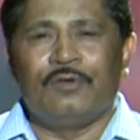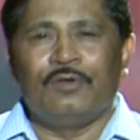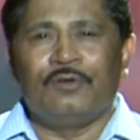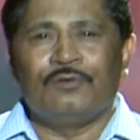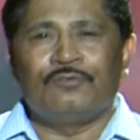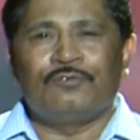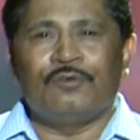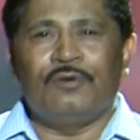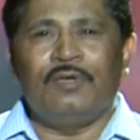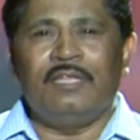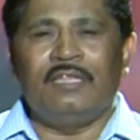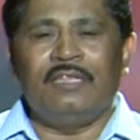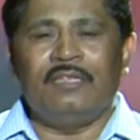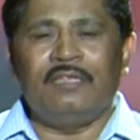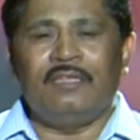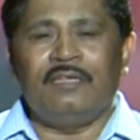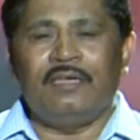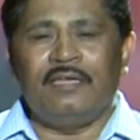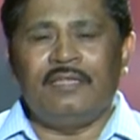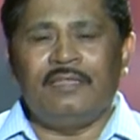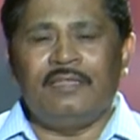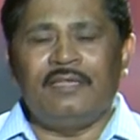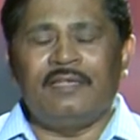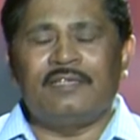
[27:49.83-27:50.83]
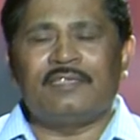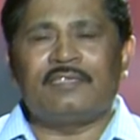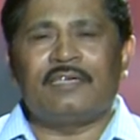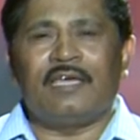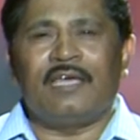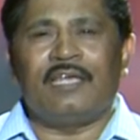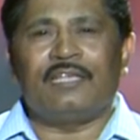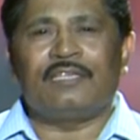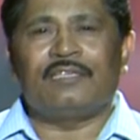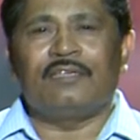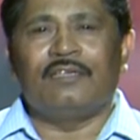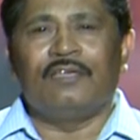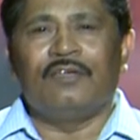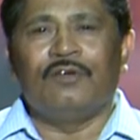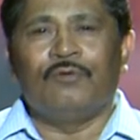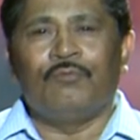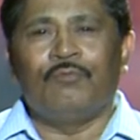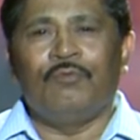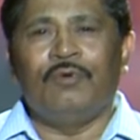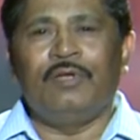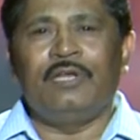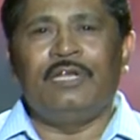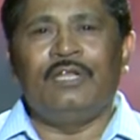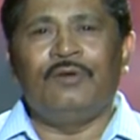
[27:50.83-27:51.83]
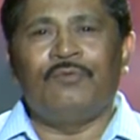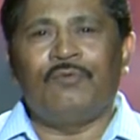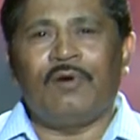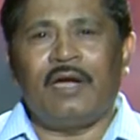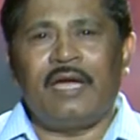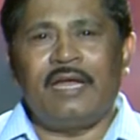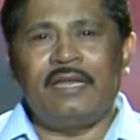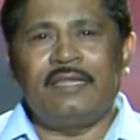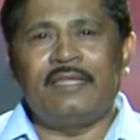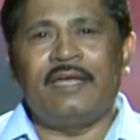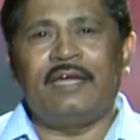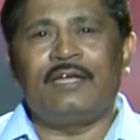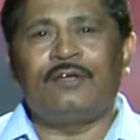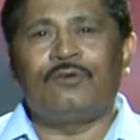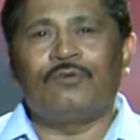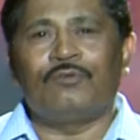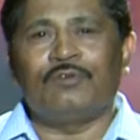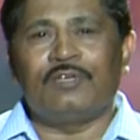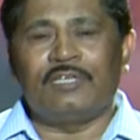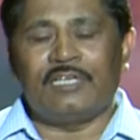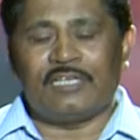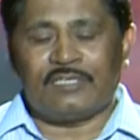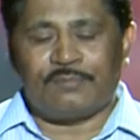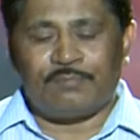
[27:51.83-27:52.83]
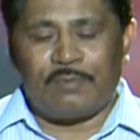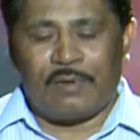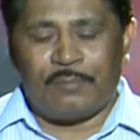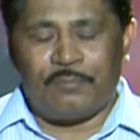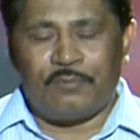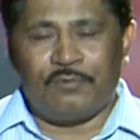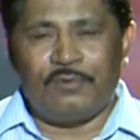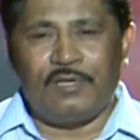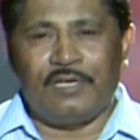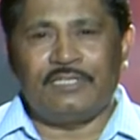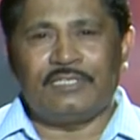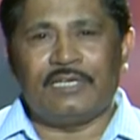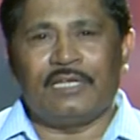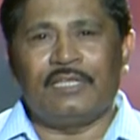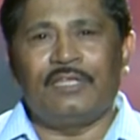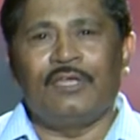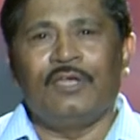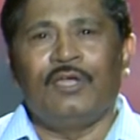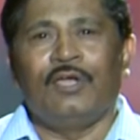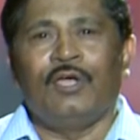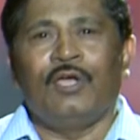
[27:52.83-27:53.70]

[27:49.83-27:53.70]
So, in this case we divide the heterogeneous population